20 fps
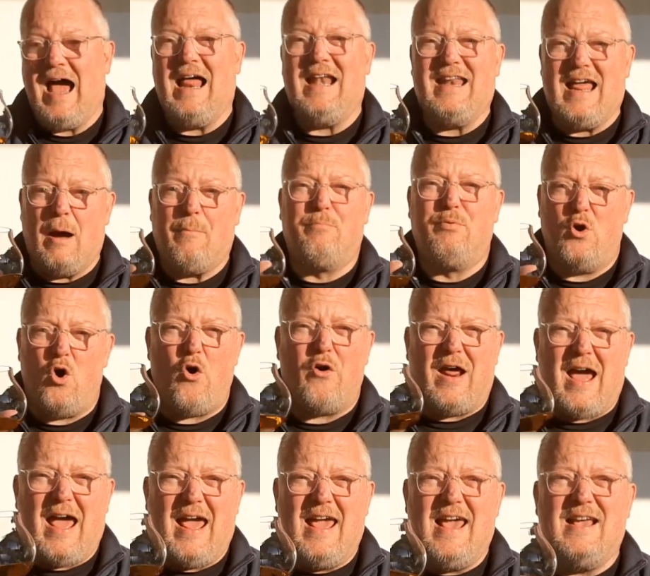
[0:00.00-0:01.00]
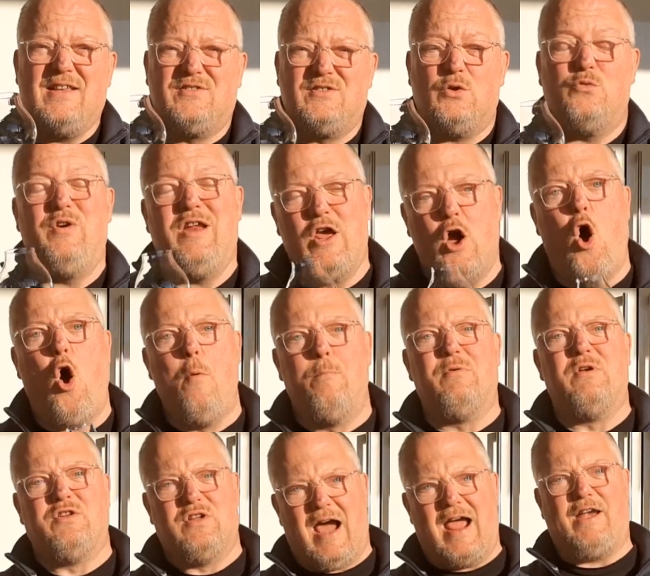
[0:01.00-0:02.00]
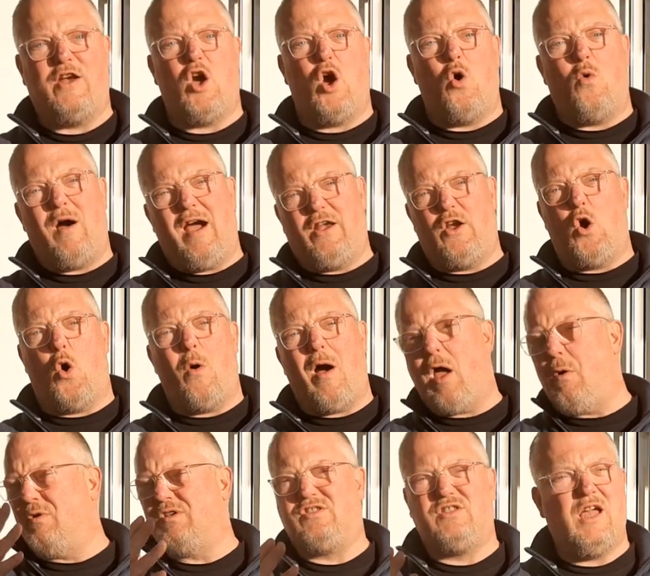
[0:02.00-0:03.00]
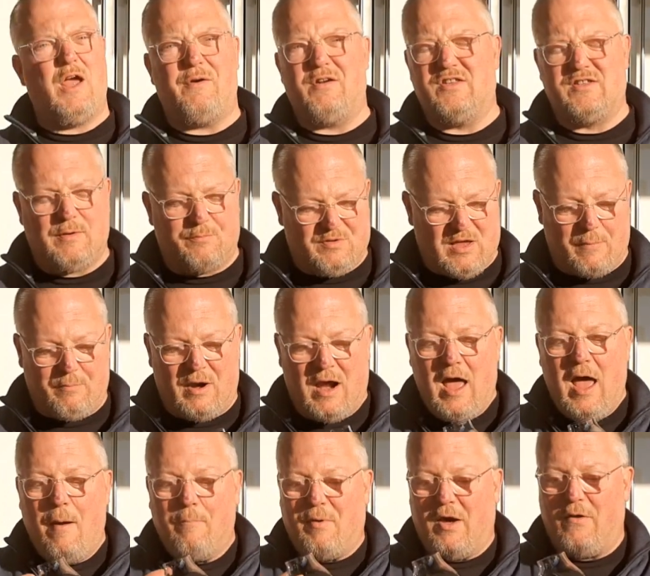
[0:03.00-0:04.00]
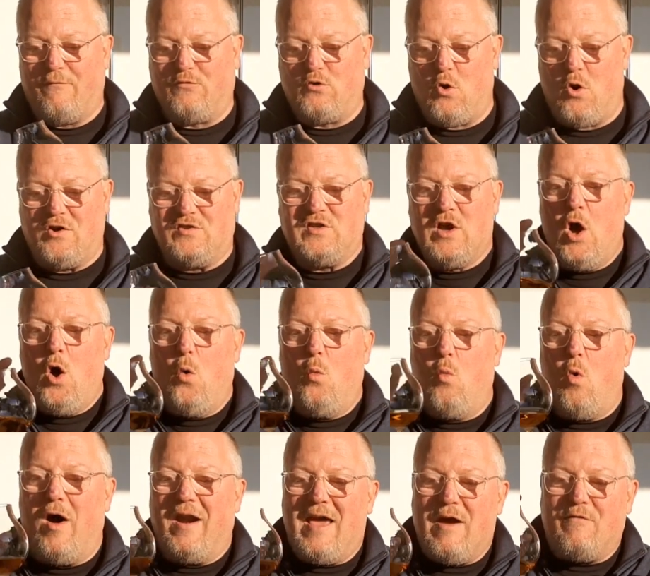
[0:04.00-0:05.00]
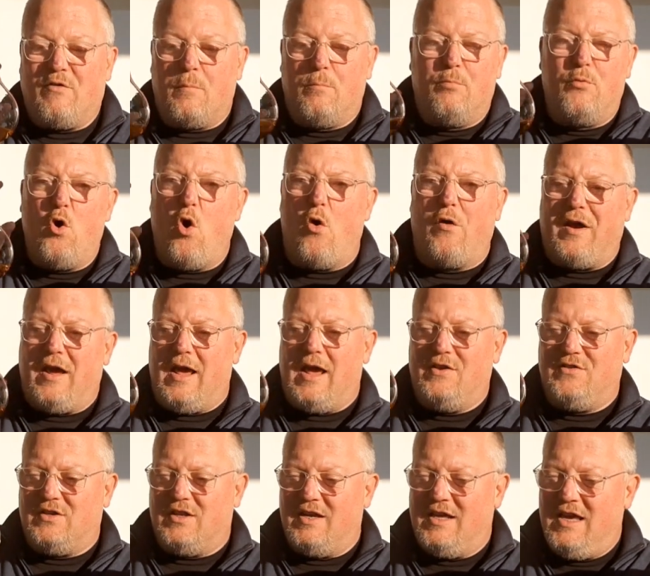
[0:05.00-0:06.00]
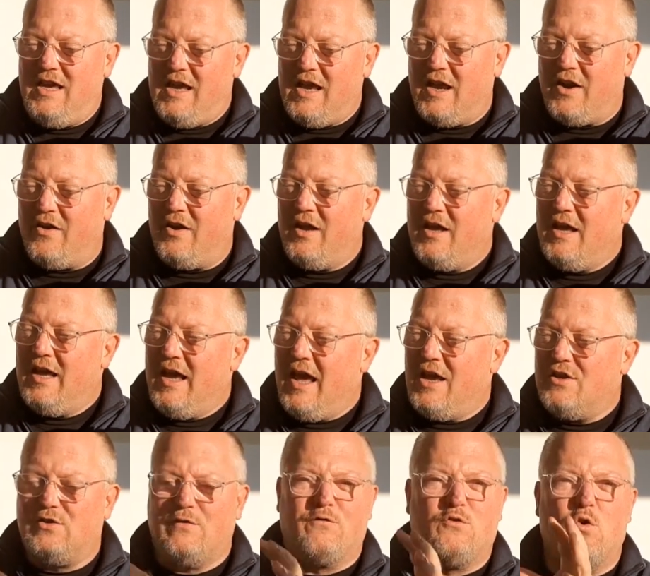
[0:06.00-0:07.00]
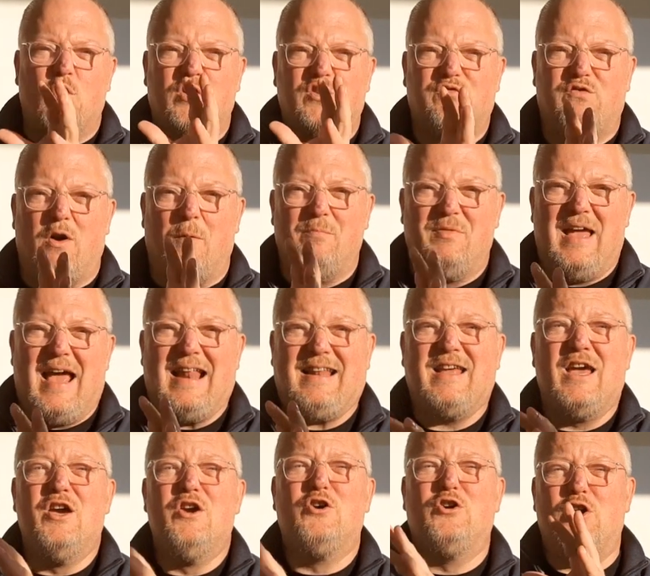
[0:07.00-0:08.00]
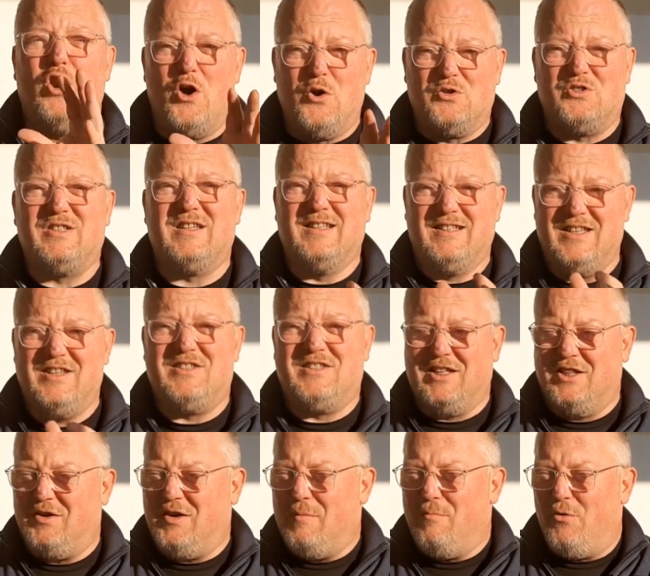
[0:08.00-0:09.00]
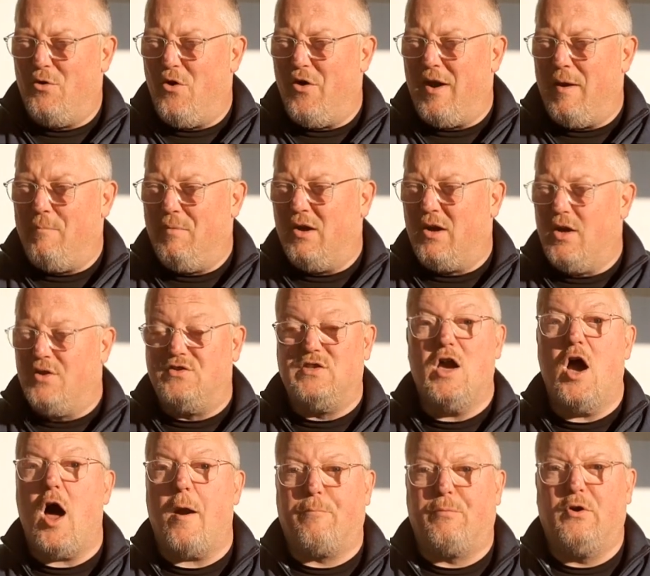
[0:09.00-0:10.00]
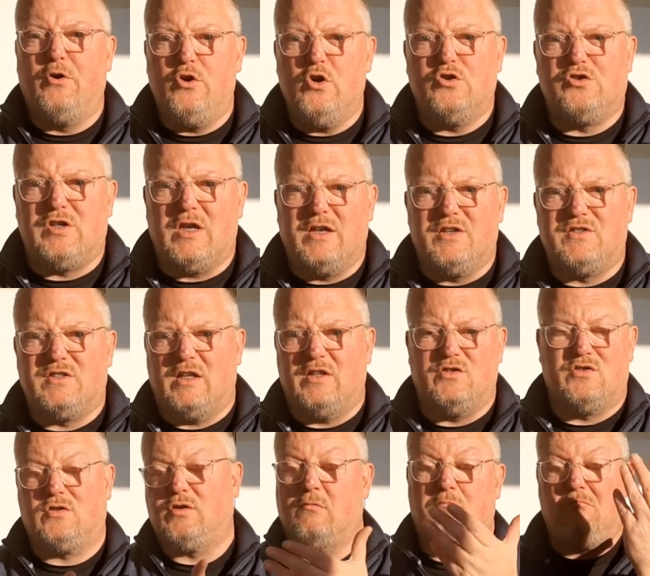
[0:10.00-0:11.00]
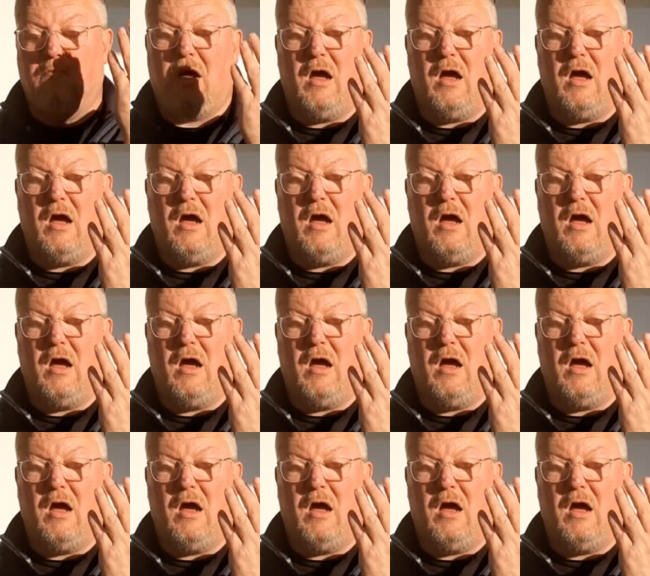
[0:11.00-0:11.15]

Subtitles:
Now, Brora is reopened, I know, I was there in September. But of course, whatever Brora is in here is, of course, from that closed distillery, Brora, because they are producing since